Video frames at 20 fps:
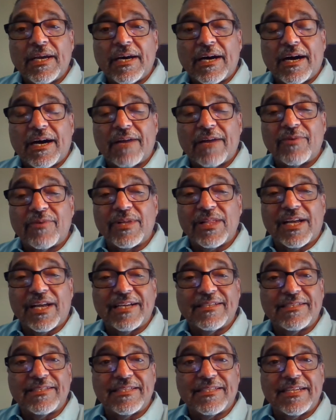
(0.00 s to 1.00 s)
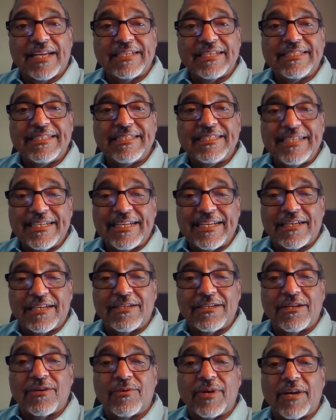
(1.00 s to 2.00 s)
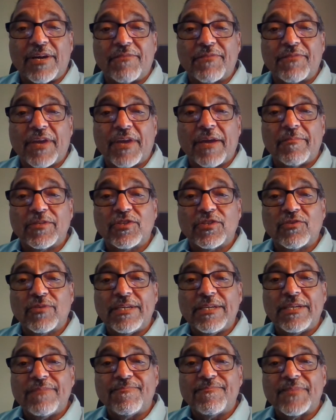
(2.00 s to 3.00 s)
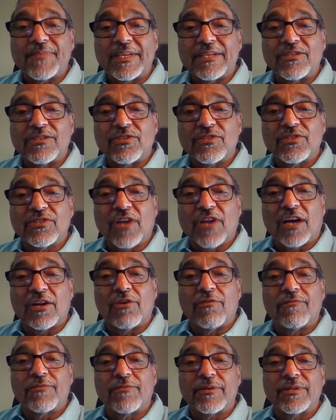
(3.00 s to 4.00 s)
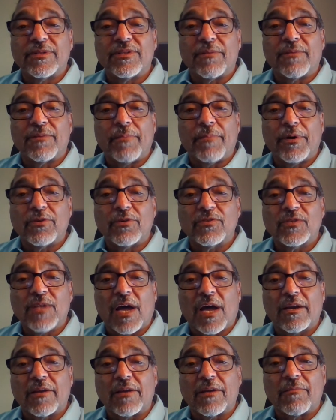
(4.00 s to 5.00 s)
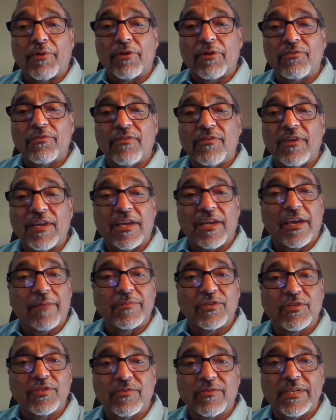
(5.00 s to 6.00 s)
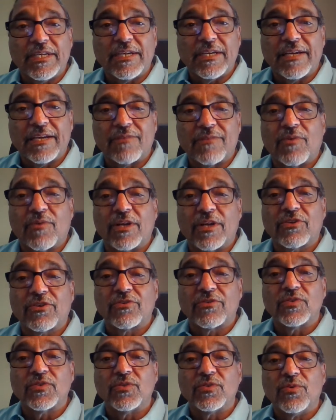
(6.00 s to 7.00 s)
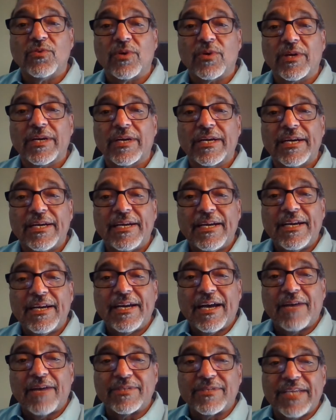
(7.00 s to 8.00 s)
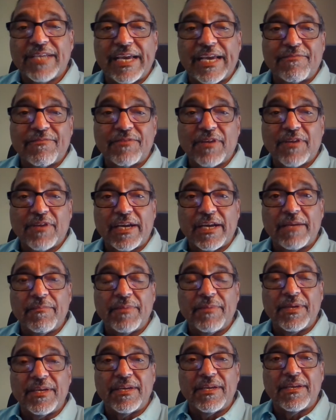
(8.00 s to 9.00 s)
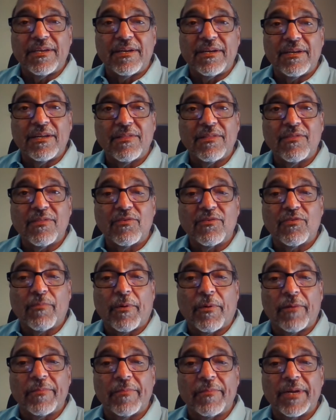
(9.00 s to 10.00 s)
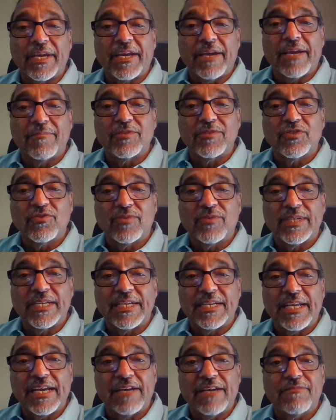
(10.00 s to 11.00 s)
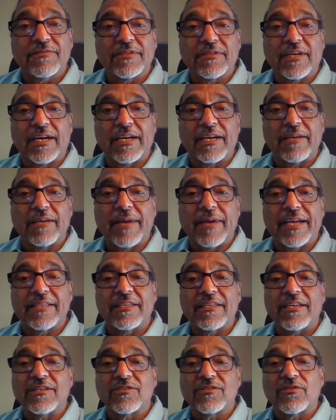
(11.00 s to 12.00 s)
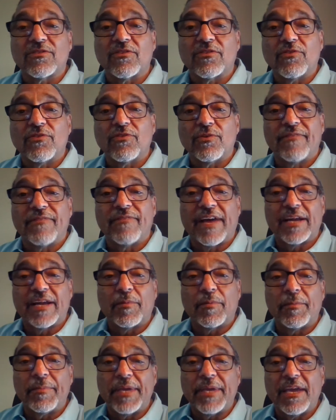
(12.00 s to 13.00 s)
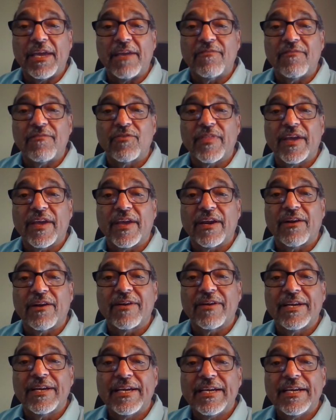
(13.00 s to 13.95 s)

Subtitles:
I realized that I did not know enough chemistry and shot over and did a postdoc in protein chemistry at Rutgers, Newark. I was half-time in the Department of Chemistry and half-time at the Institute of Animal Behavior there.